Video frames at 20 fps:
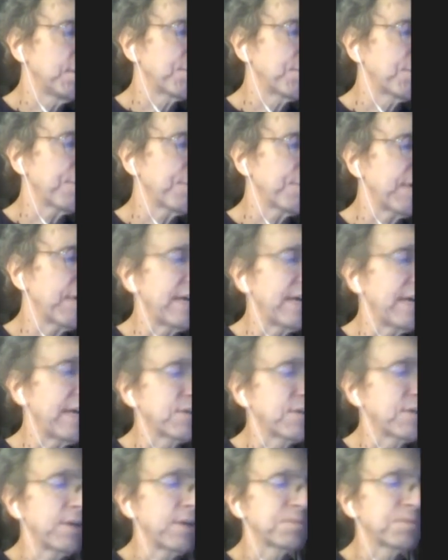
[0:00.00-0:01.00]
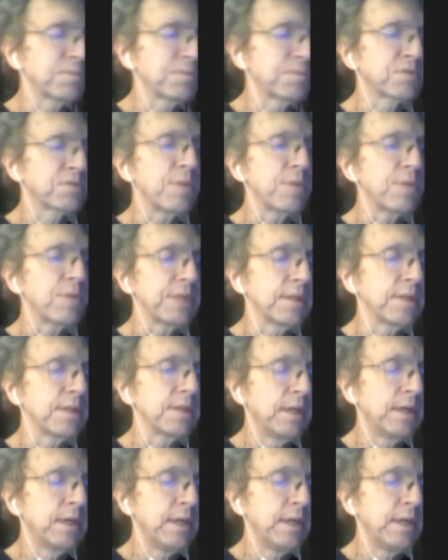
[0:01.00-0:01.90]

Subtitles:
with parai drums drumming,